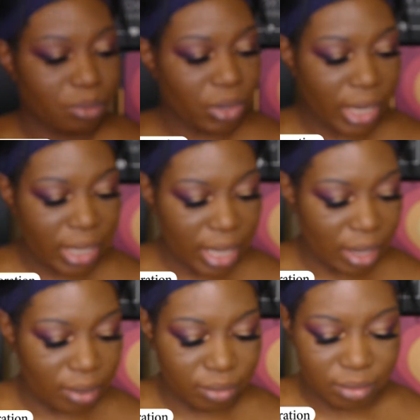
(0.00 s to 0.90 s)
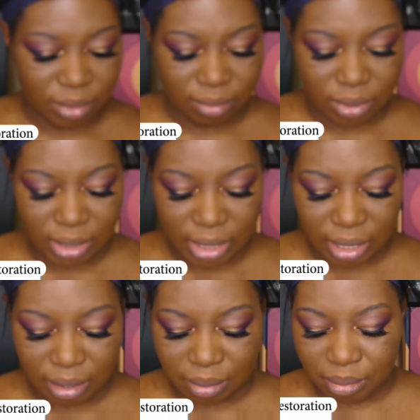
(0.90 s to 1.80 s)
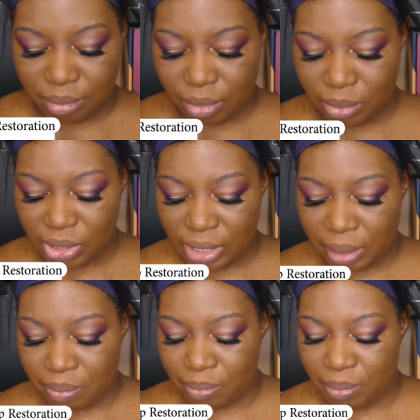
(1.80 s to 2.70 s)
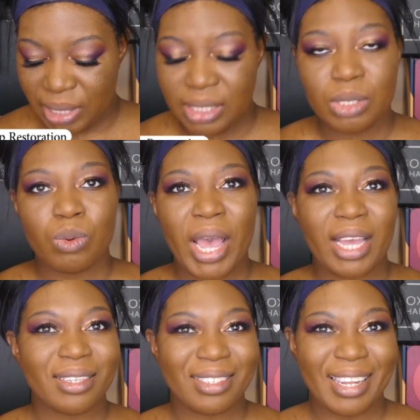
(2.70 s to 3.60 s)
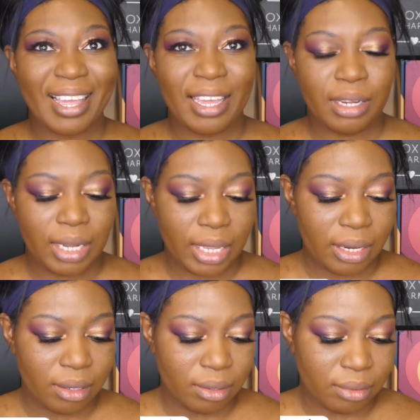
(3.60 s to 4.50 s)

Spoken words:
Bright yellow. Looks like almost like beeswax, lanolin.